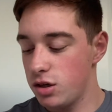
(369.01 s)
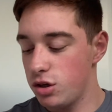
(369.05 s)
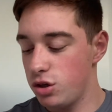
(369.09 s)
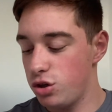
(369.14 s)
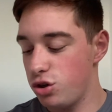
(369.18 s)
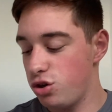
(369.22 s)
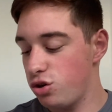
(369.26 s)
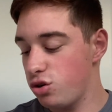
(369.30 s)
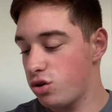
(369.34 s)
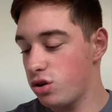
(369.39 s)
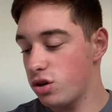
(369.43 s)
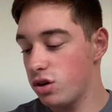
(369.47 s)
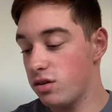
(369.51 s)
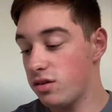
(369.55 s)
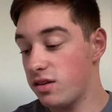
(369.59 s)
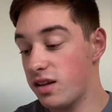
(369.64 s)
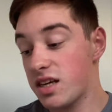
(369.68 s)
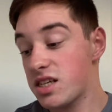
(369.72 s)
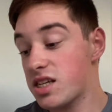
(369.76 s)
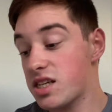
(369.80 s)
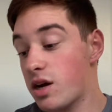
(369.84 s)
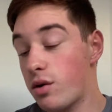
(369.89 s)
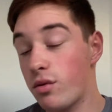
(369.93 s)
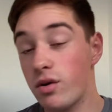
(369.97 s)
you can,
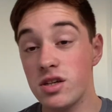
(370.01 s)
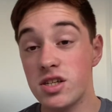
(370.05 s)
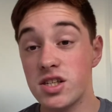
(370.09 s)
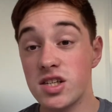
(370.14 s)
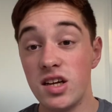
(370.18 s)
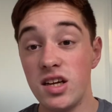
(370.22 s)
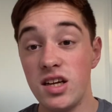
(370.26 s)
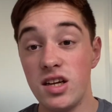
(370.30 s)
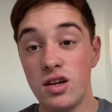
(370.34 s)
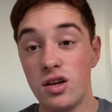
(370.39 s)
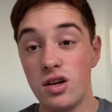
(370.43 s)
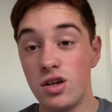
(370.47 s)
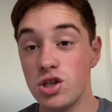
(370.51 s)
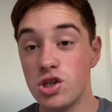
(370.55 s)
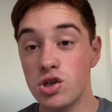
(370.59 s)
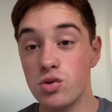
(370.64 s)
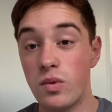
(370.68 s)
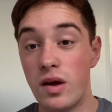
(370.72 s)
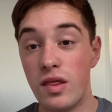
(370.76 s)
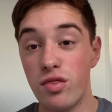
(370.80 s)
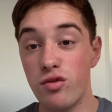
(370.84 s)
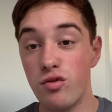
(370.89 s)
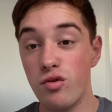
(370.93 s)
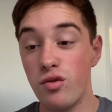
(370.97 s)
that's how I studied, I just
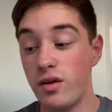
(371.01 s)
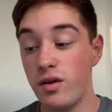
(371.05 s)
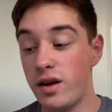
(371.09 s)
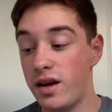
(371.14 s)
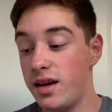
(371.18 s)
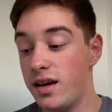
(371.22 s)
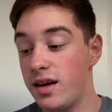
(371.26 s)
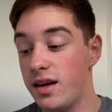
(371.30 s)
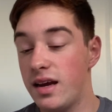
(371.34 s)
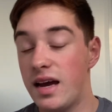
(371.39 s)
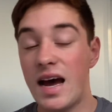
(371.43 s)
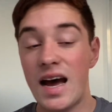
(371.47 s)
went through it,